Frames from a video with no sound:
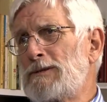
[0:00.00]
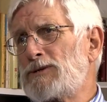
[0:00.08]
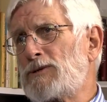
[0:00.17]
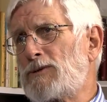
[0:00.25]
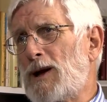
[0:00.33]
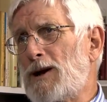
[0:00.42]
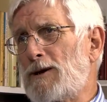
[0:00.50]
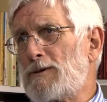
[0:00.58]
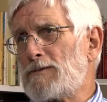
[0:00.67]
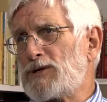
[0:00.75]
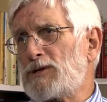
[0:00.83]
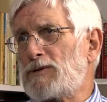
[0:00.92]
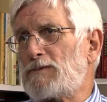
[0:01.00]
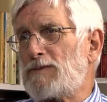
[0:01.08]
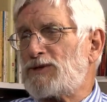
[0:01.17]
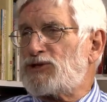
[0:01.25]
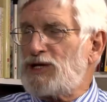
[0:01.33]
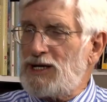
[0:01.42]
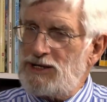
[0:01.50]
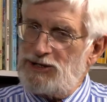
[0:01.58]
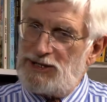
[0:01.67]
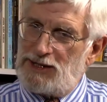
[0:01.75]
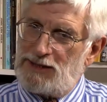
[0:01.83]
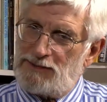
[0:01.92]
So how so
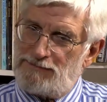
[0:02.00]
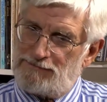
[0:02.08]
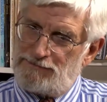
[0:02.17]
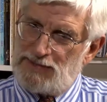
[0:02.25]
changing